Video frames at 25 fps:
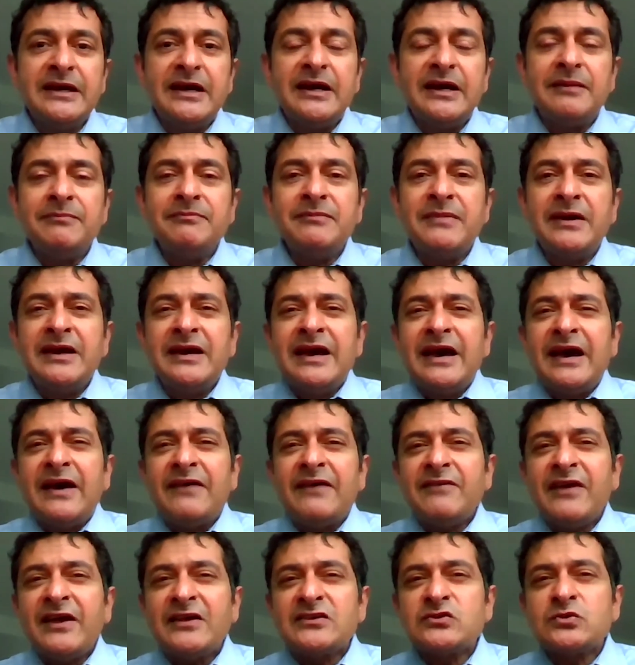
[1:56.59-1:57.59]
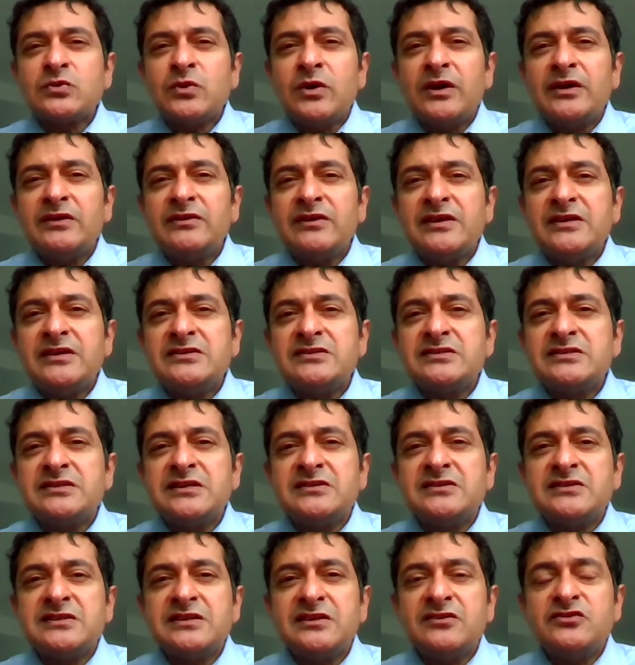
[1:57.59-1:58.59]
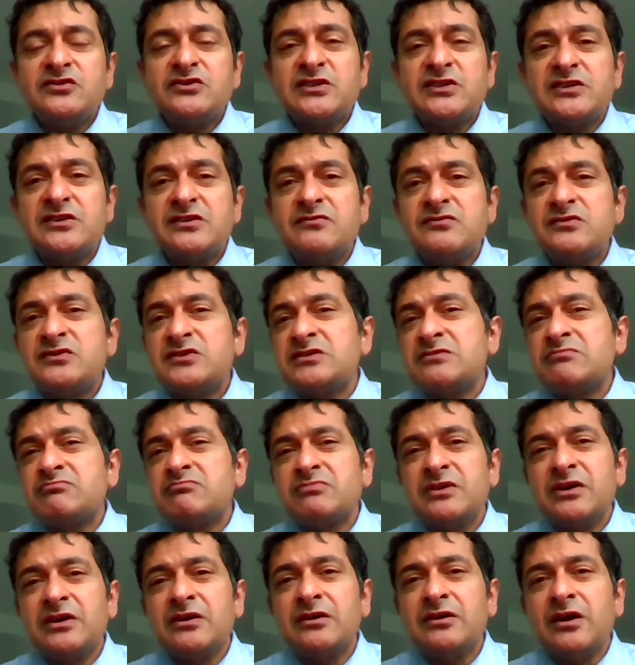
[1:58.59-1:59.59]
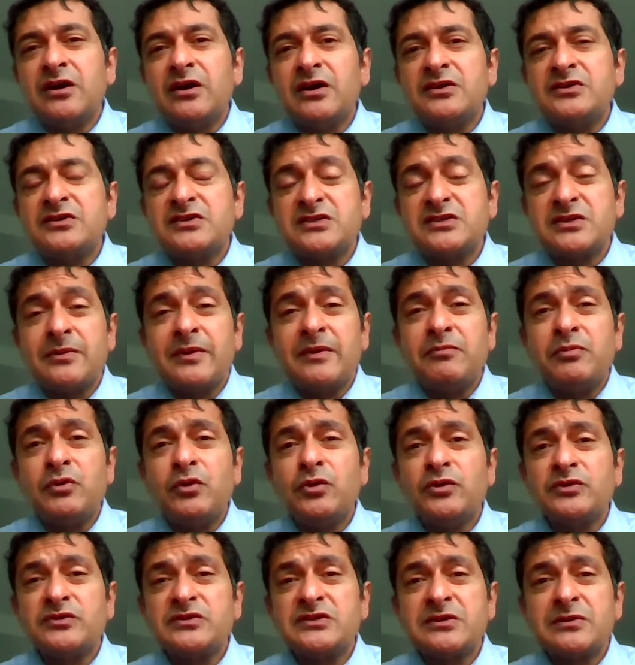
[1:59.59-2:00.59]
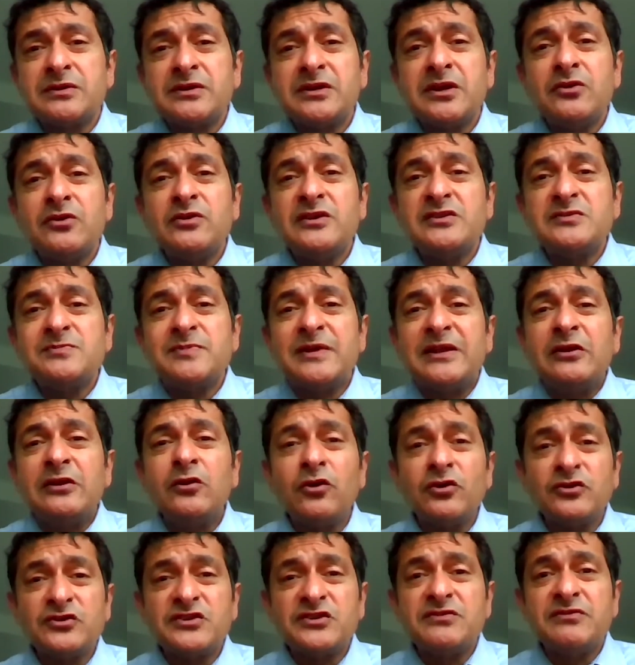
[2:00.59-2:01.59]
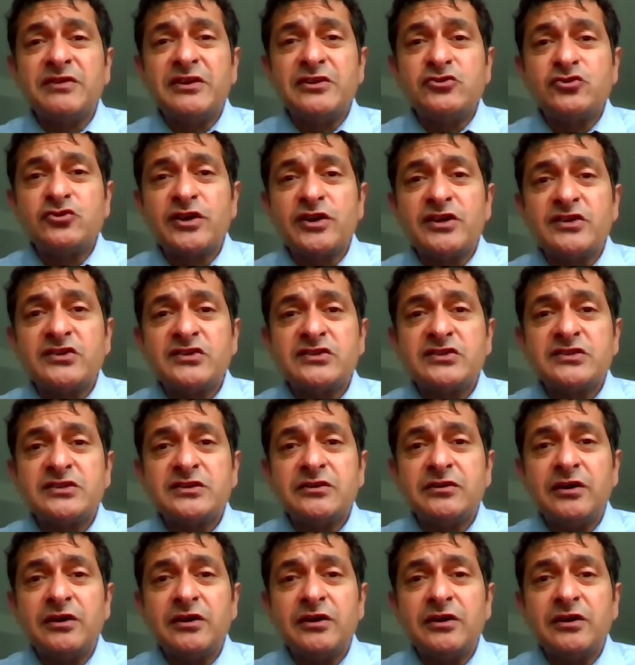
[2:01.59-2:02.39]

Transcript: And that's why these initiatives are so important. So I know there's been lots of interest